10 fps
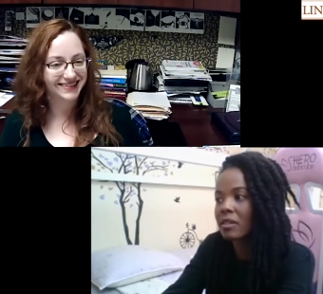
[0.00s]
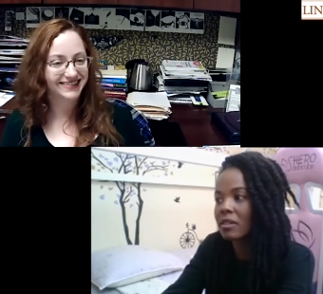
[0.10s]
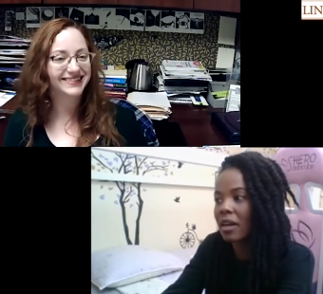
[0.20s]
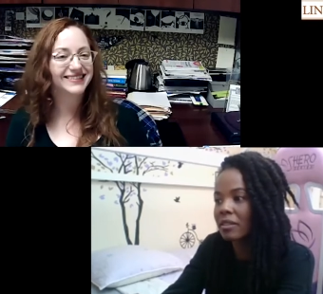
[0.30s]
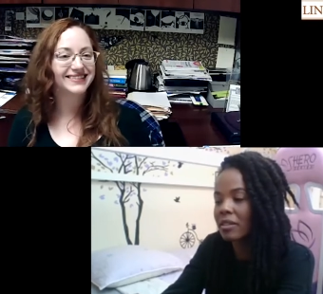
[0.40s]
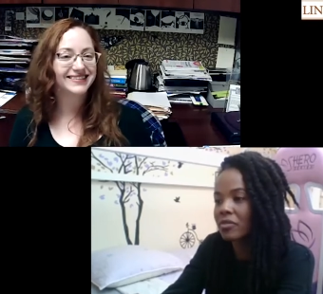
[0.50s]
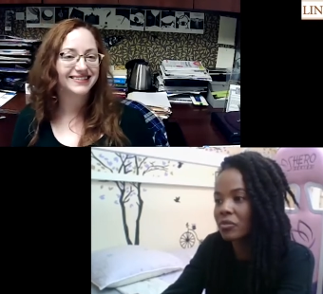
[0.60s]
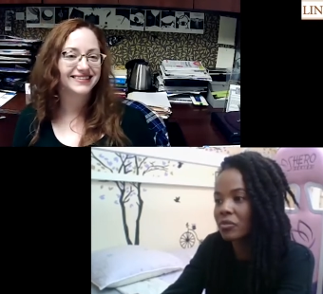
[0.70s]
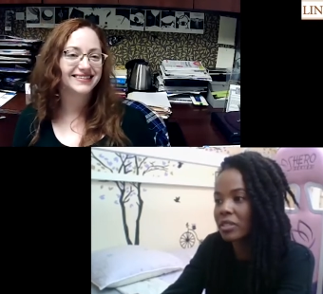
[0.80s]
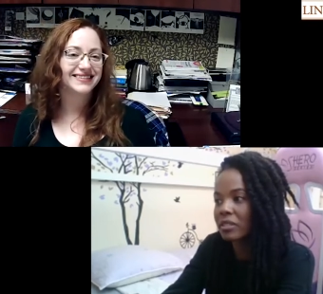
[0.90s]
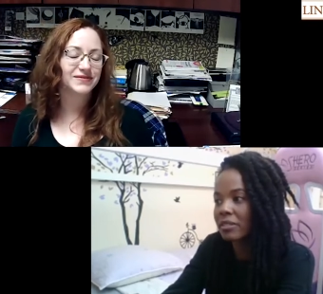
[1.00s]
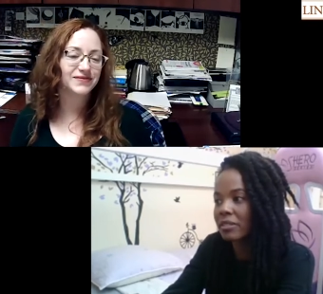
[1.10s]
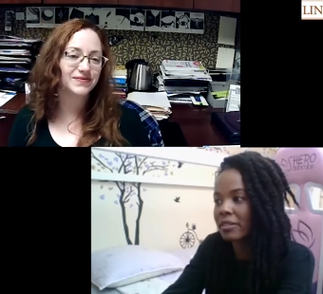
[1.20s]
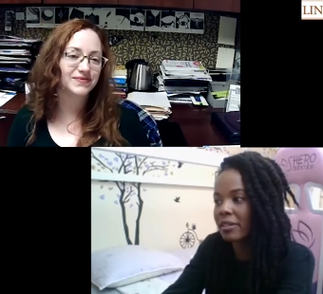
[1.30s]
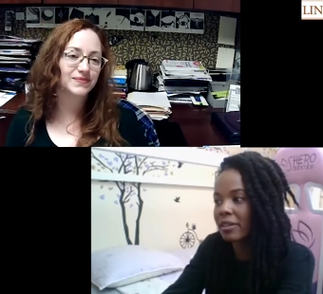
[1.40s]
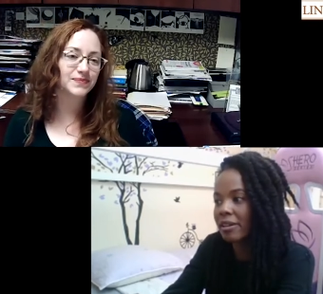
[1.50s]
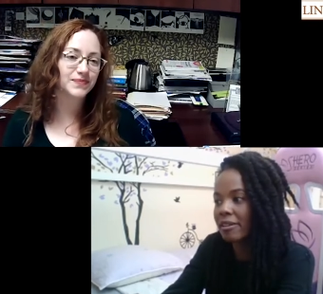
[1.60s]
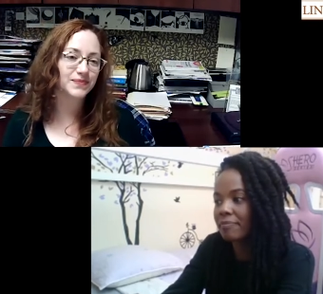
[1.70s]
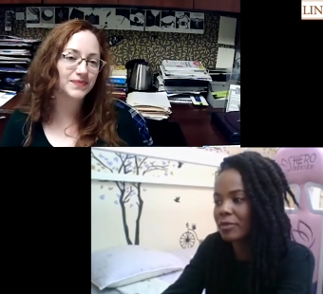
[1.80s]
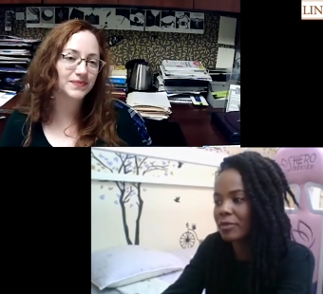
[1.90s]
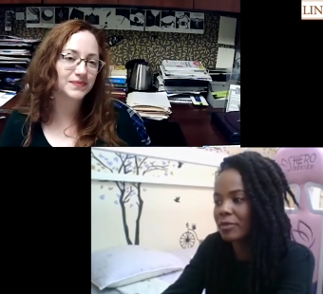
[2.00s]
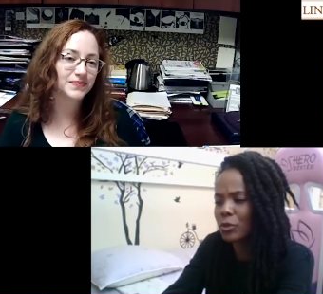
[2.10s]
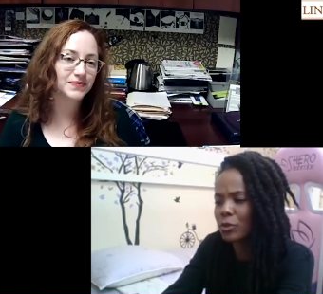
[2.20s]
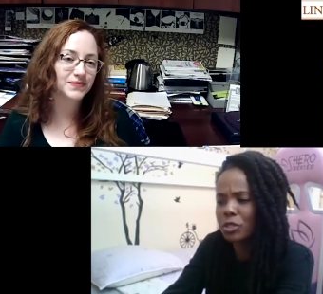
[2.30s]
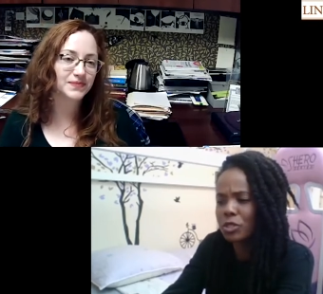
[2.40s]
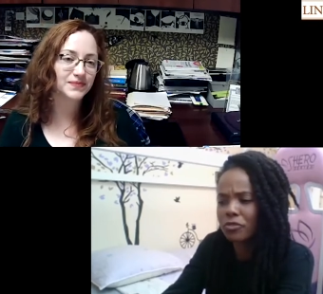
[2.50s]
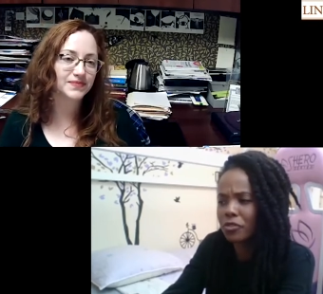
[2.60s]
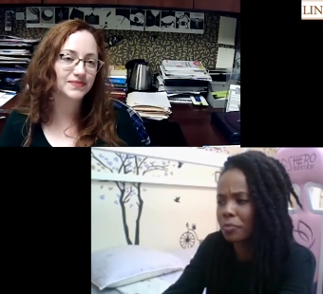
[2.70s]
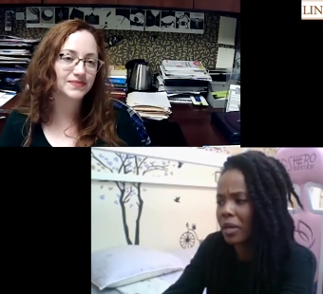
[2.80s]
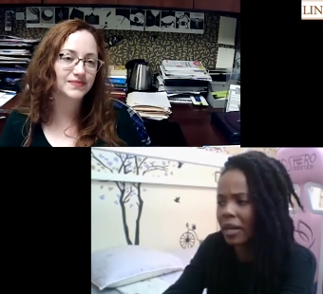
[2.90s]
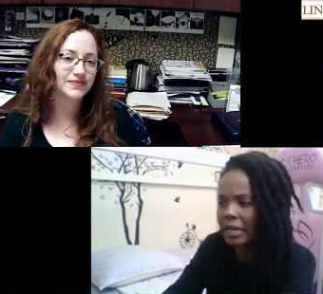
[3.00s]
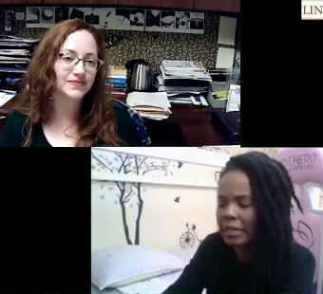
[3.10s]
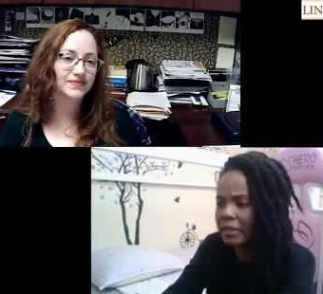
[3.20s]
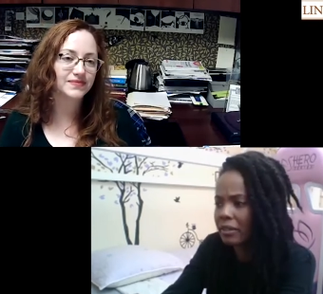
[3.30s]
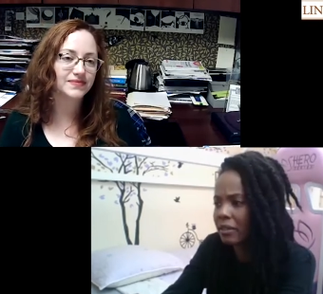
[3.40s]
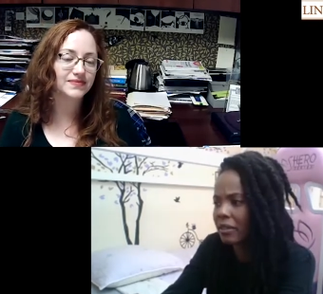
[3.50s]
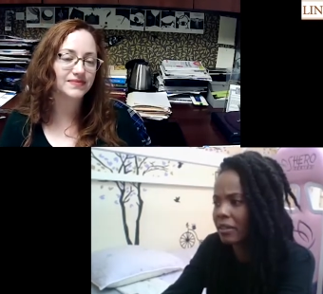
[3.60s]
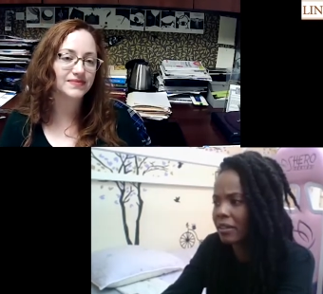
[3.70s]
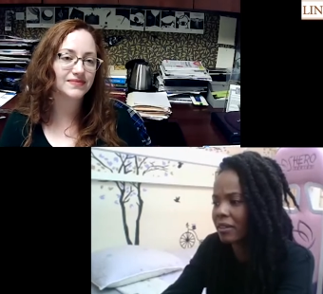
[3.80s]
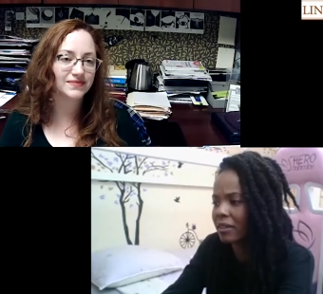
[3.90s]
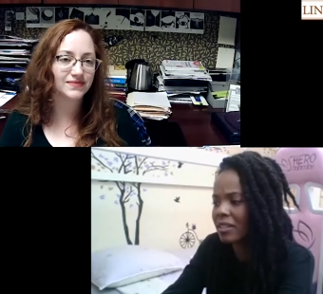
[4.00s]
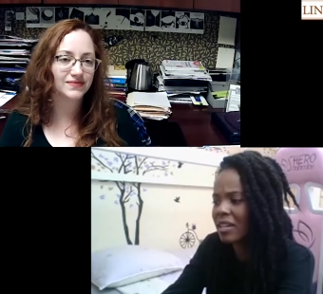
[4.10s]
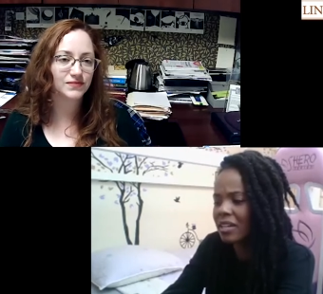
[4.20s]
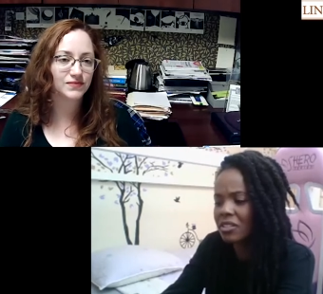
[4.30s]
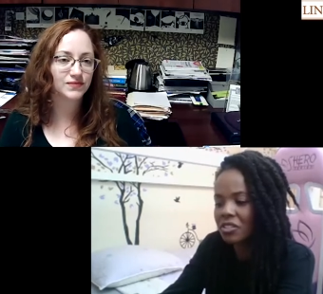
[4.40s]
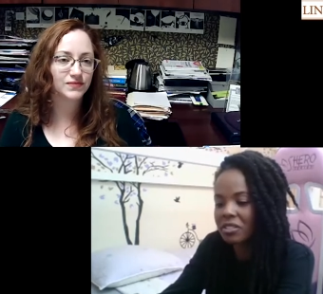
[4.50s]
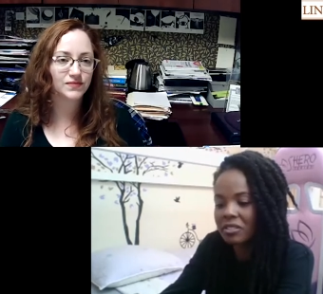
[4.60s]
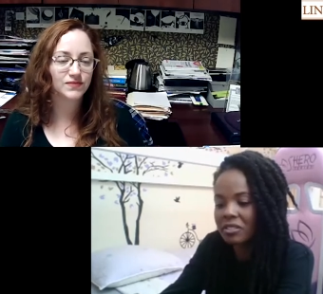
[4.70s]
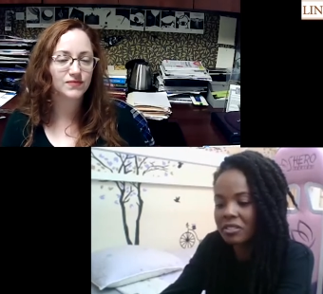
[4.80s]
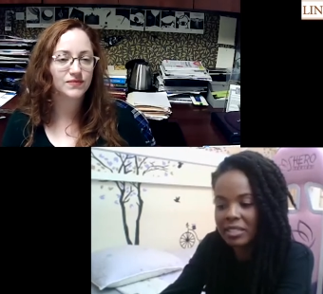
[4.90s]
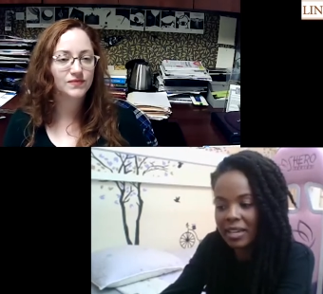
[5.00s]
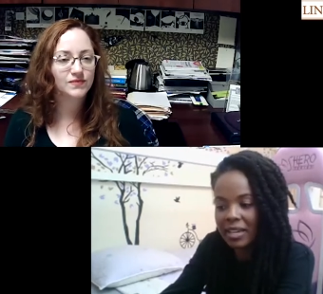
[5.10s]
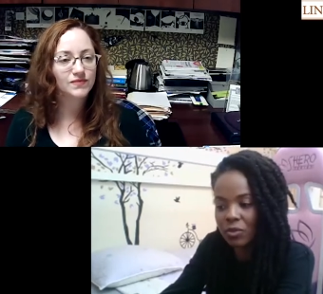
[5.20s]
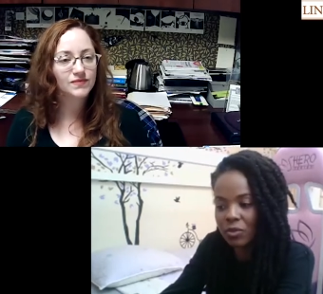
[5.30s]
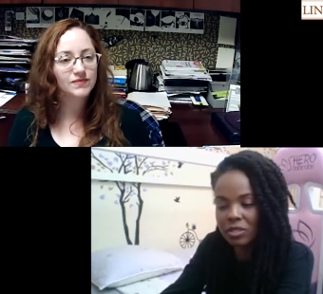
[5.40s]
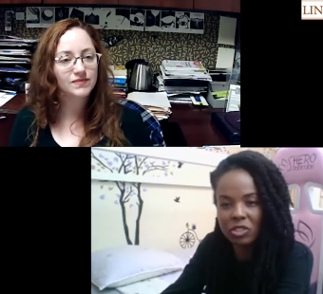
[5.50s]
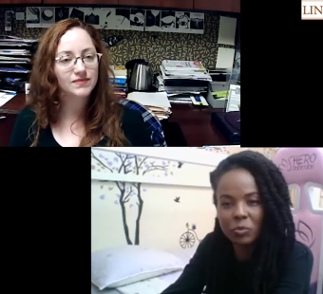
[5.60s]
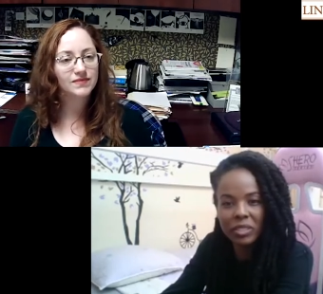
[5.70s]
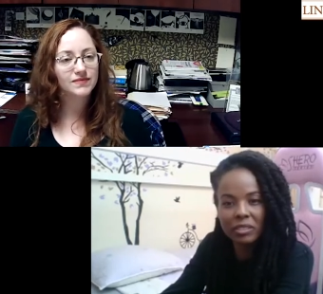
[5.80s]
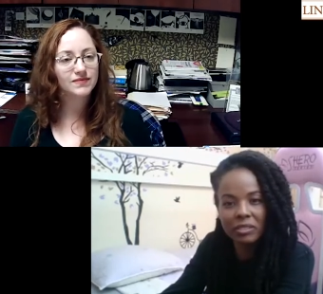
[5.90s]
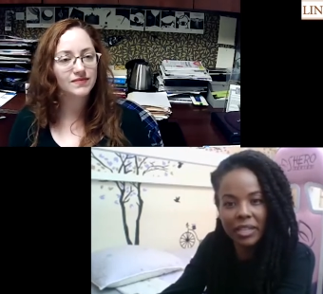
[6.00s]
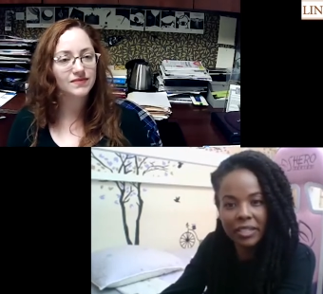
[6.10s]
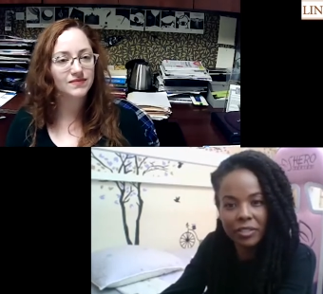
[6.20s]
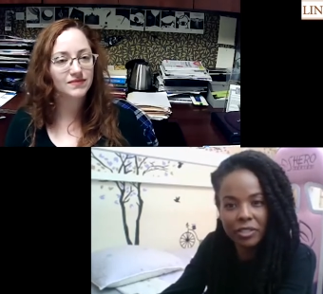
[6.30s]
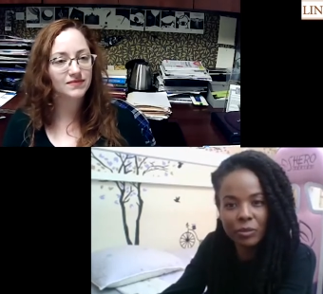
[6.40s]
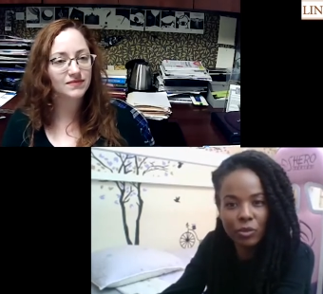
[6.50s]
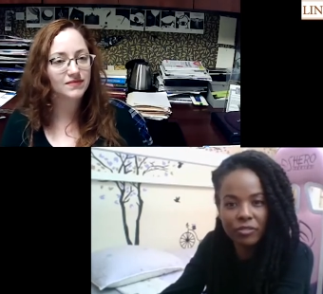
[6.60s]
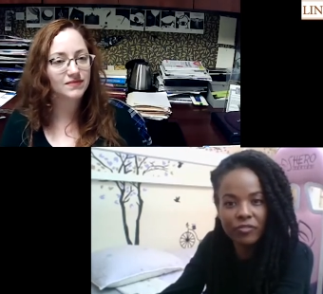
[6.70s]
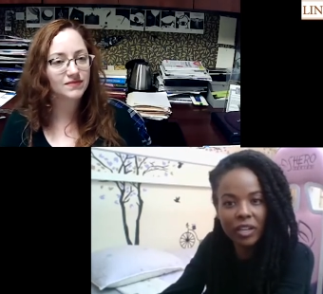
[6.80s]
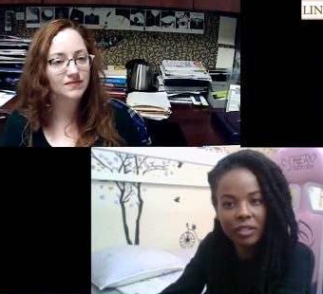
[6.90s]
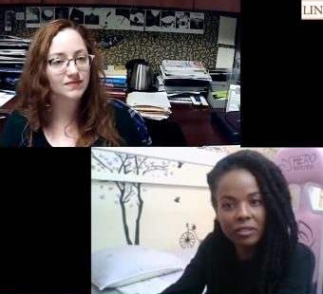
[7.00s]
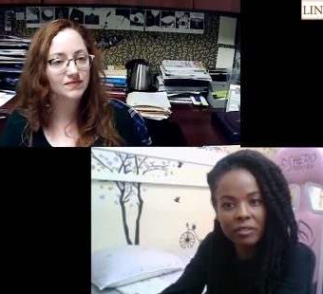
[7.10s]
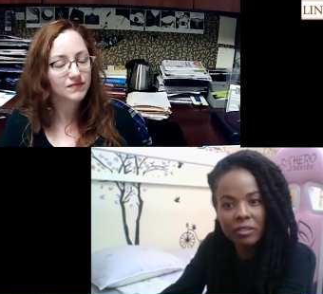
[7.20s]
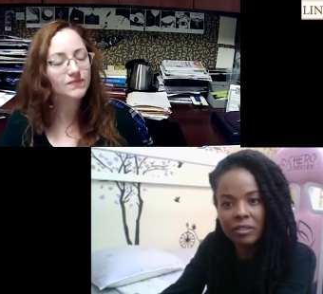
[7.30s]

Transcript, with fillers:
Speaker 1: I loved reading um, Christopher Pike and just things that were a little bit lighter and more fun.